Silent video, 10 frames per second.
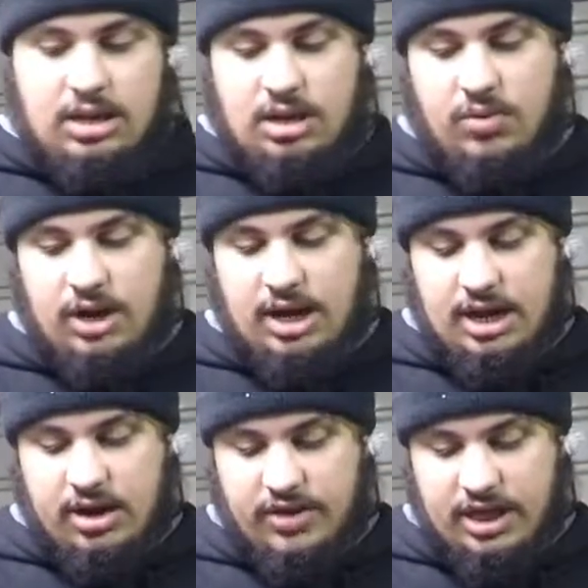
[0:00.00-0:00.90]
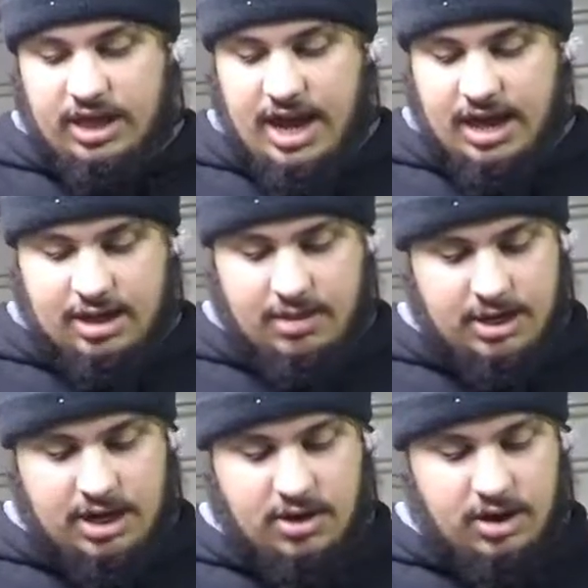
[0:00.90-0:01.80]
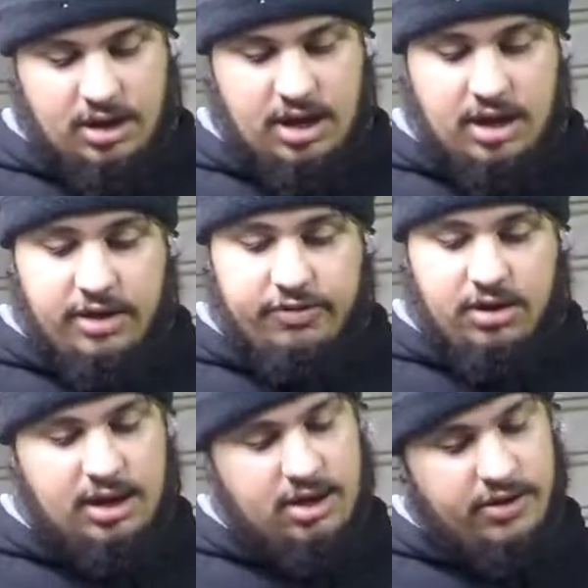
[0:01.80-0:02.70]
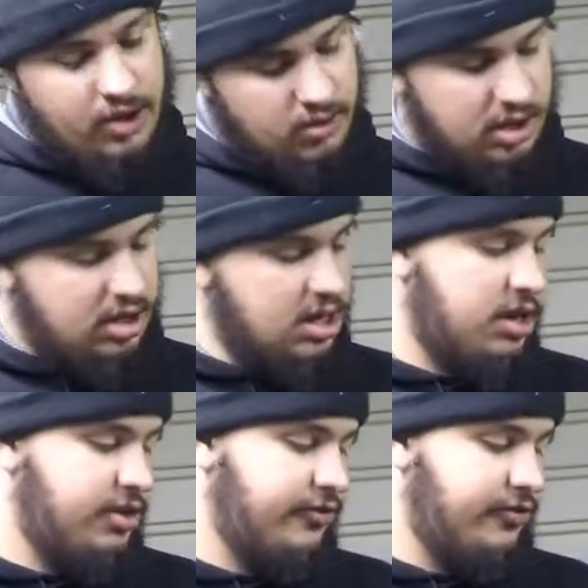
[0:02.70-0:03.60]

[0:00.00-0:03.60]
We're going to get all this gasket material off. We're going to get all the oil off.